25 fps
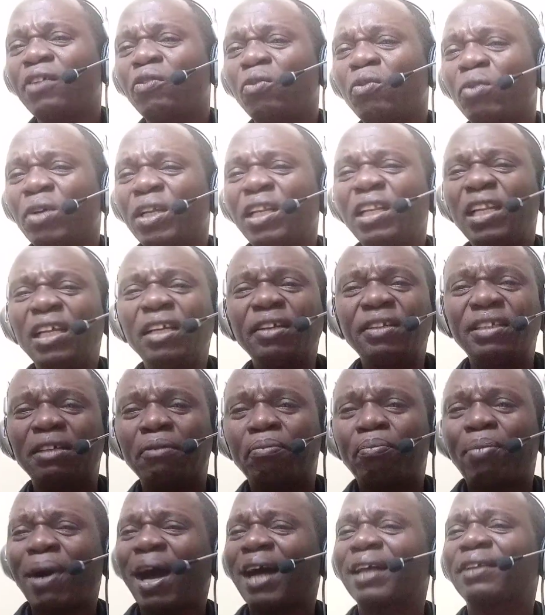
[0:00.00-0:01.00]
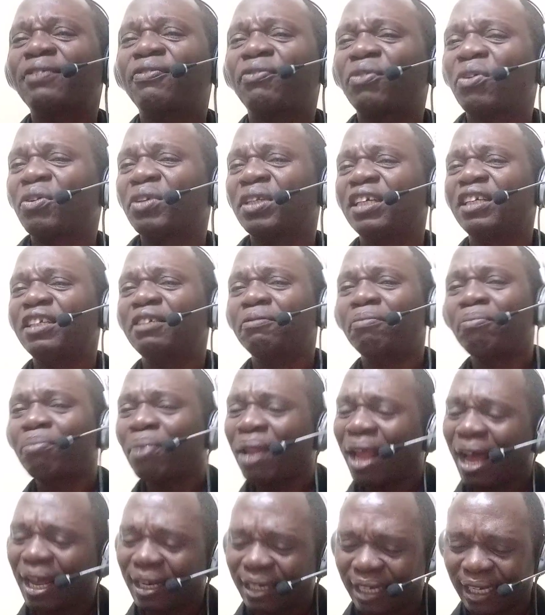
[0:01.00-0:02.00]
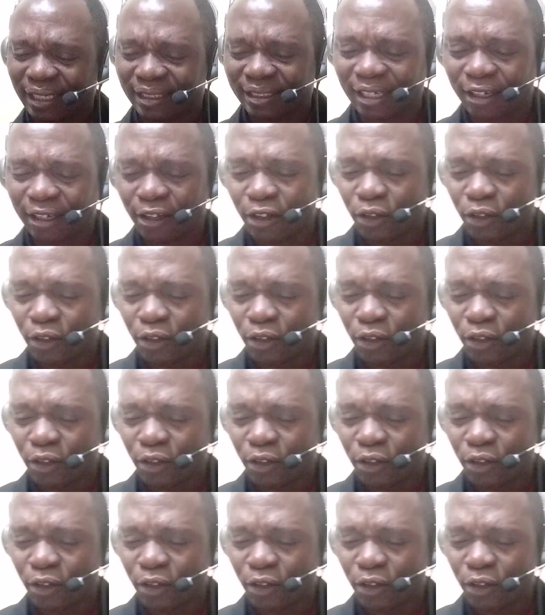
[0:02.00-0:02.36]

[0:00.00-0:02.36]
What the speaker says: we depart from this planet?